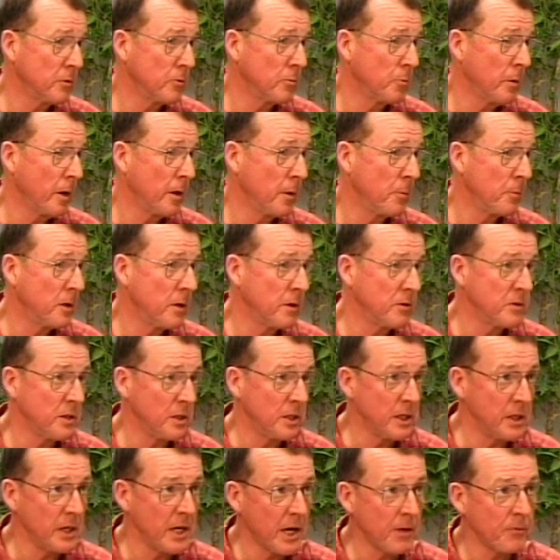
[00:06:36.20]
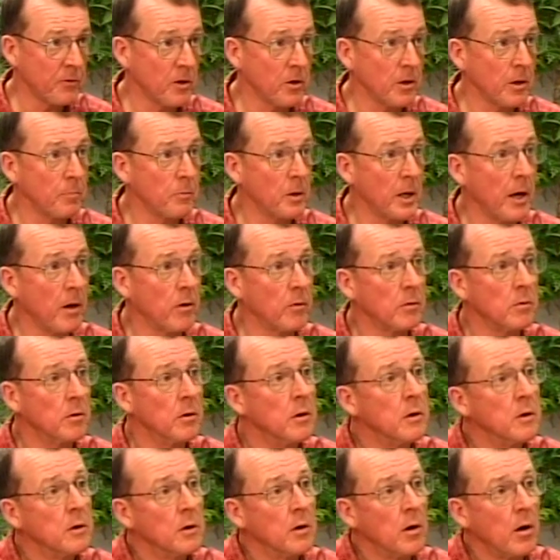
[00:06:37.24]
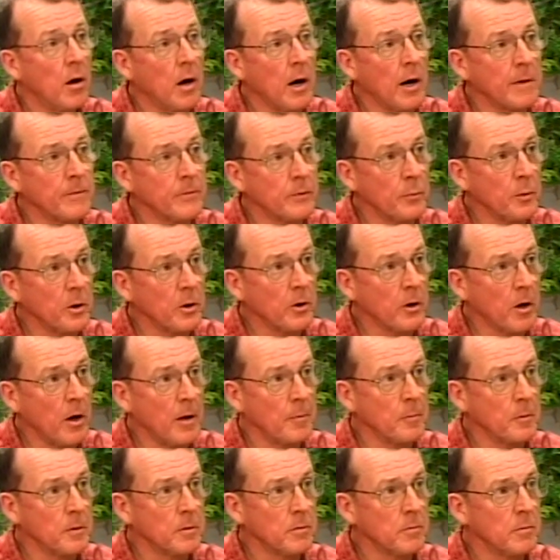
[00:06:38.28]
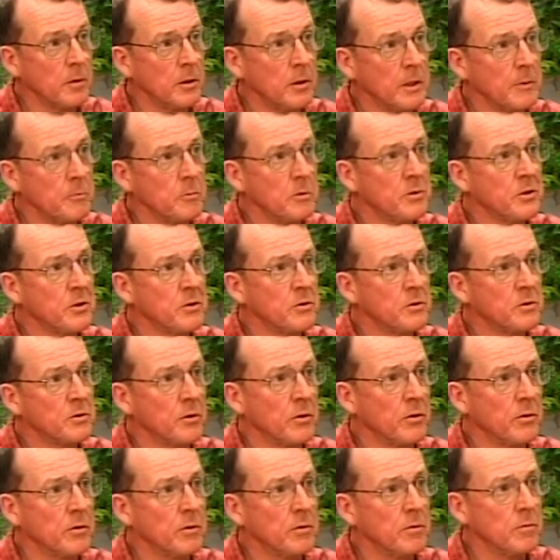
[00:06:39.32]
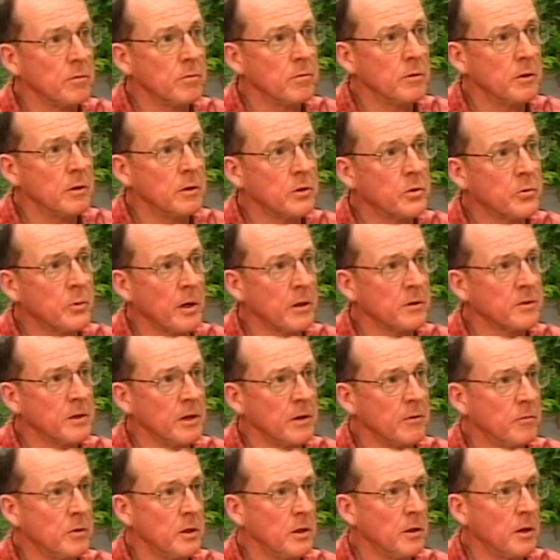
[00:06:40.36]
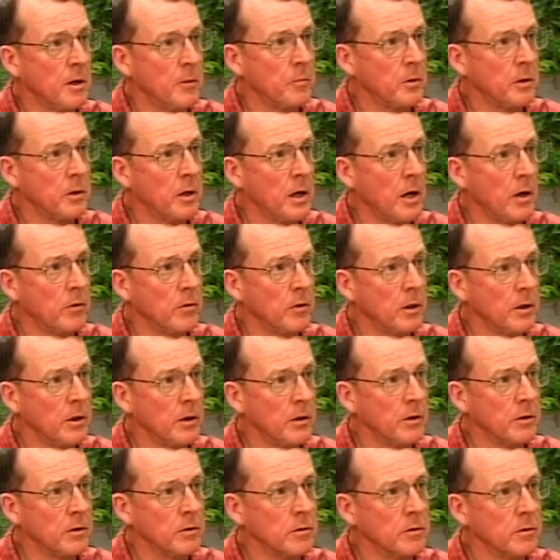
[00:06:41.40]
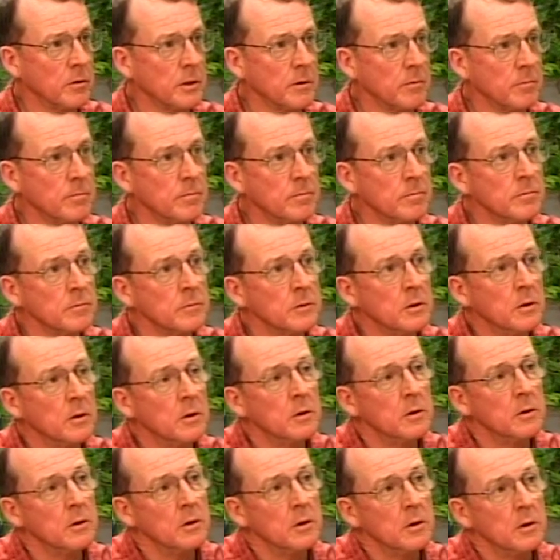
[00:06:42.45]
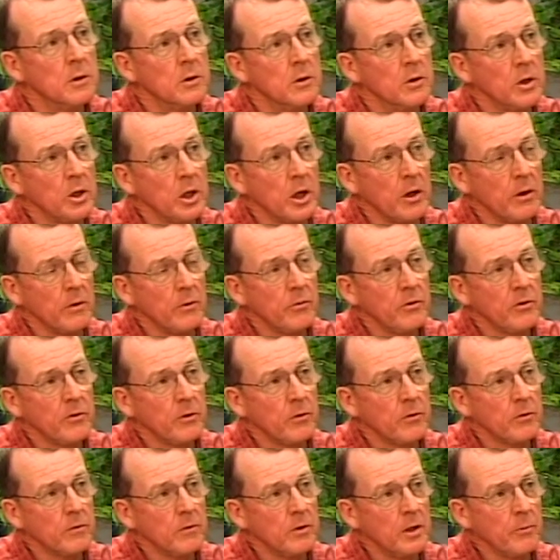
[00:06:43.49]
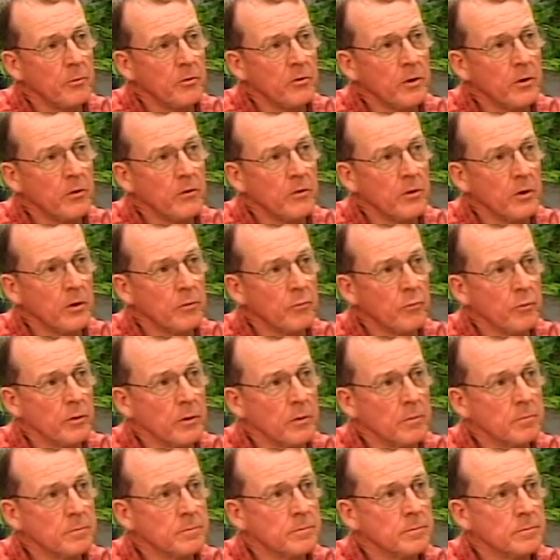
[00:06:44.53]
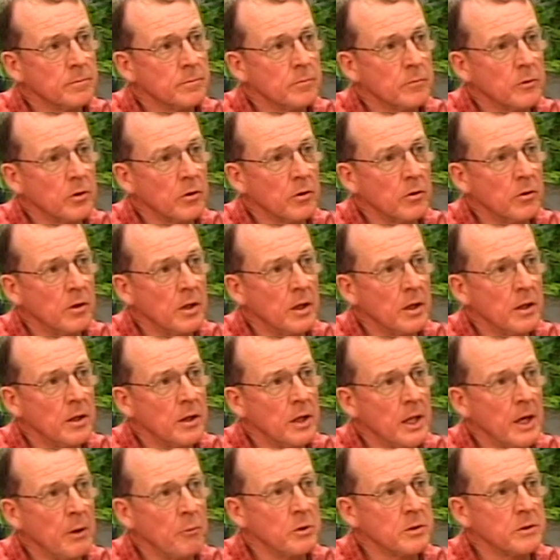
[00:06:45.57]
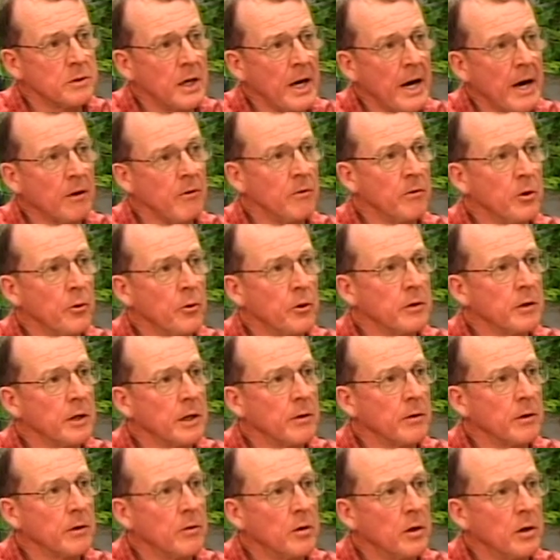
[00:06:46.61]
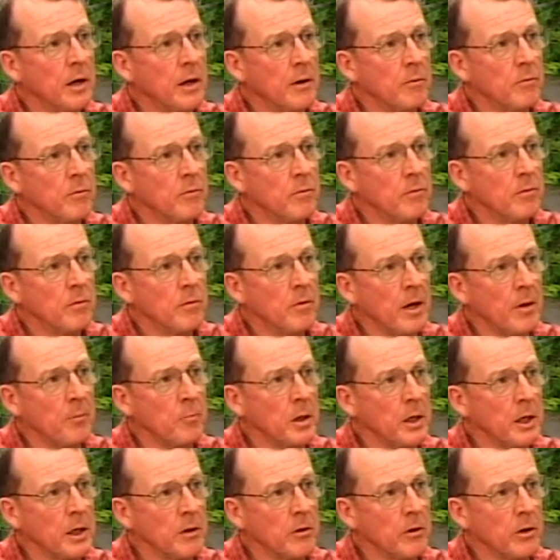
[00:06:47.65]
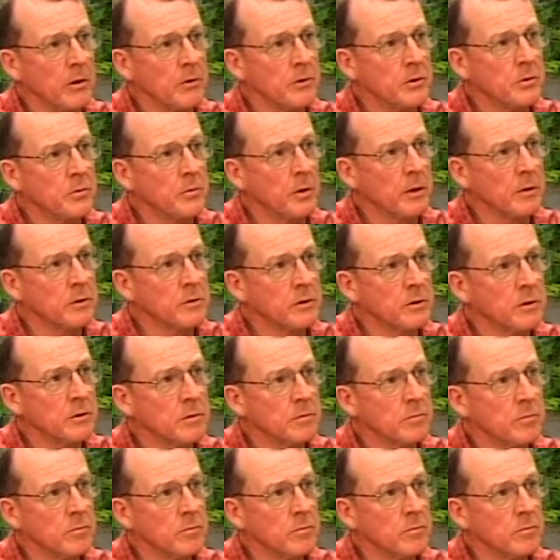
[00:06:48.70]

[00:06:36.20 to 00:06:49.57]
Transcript: were running, because they did have to come down off in the common, and there was concern of truck safety coming down the hill, and there was concern for. It was out of the ordinary to have that many large trucks.